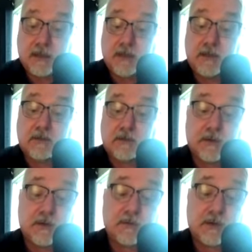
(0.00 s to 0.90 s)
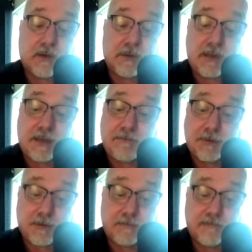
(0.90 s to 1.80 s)
is through our
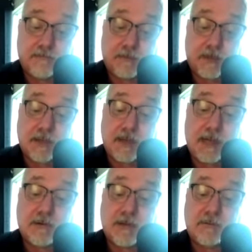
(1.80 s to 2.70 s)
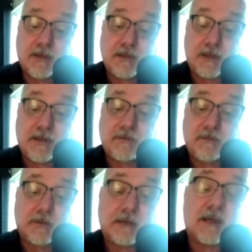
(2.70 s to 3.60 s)
behavior and how our
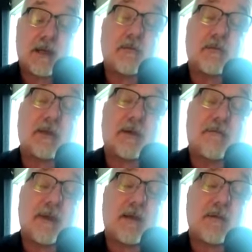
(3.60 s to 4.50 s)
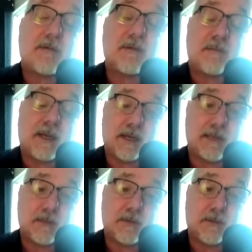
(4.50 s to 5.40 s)
behavior aligns with our values and
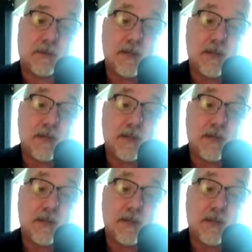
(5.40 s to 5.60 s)
passions.